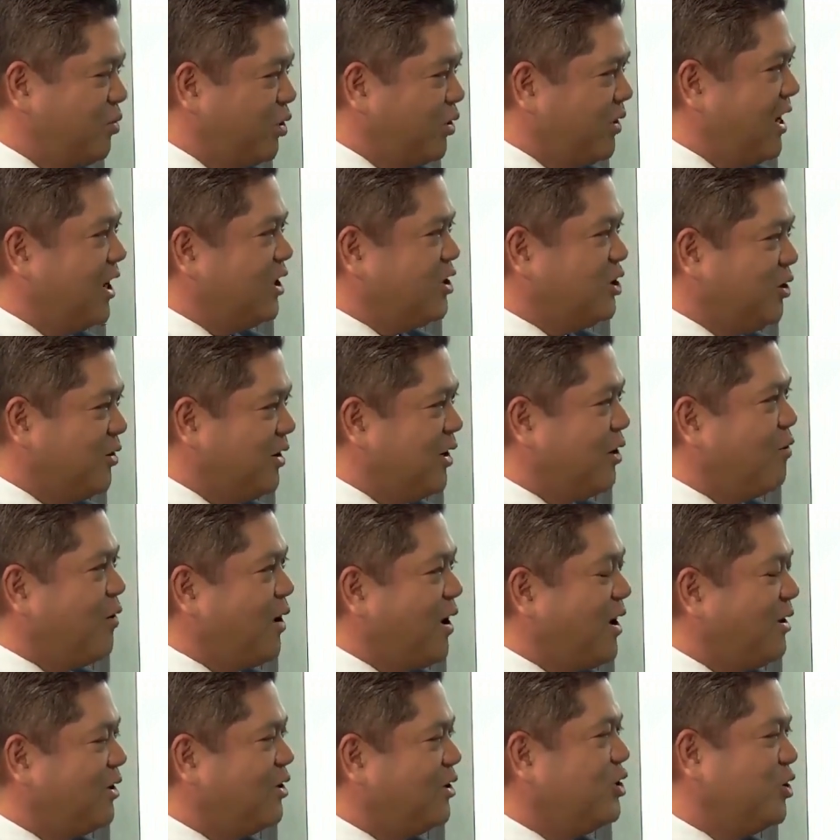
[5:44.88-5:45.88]
protection
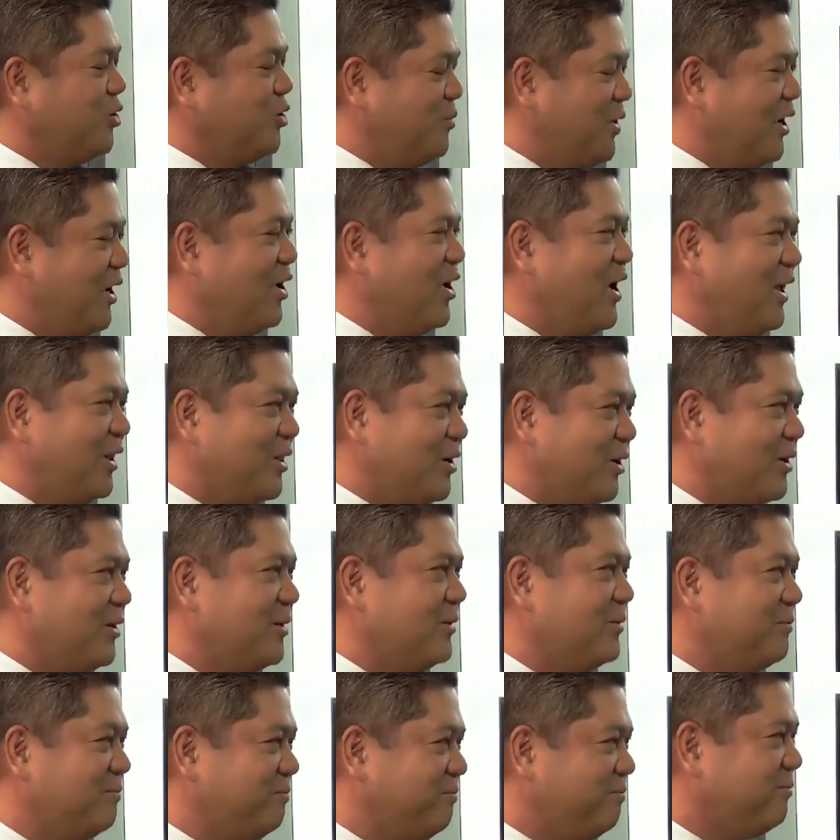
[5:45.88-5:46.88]
required should be greater. Well,
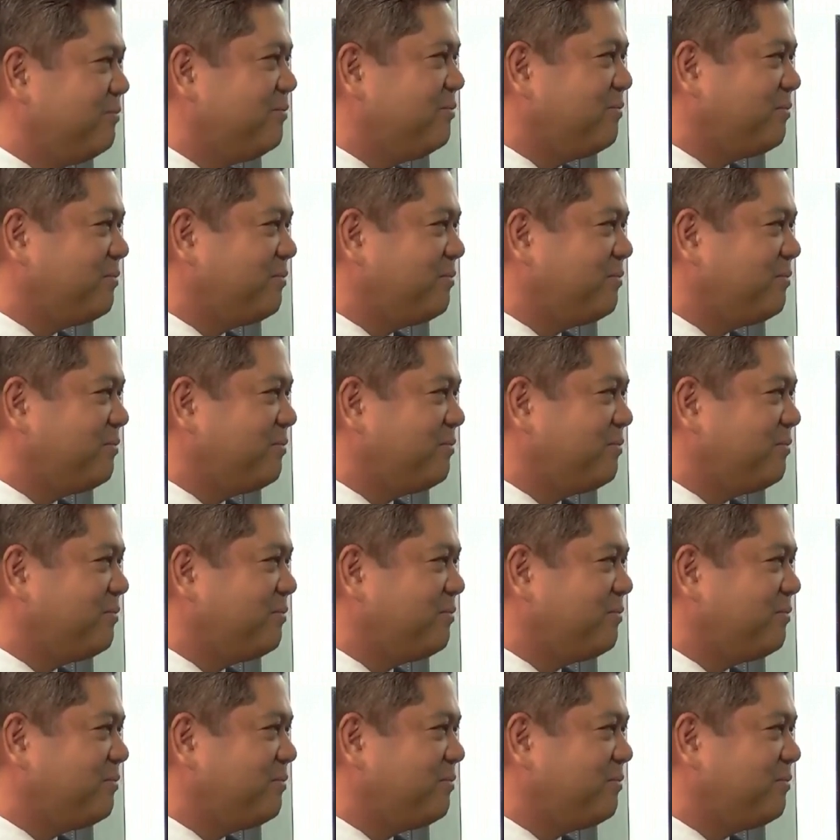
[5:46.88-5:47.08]
that, that,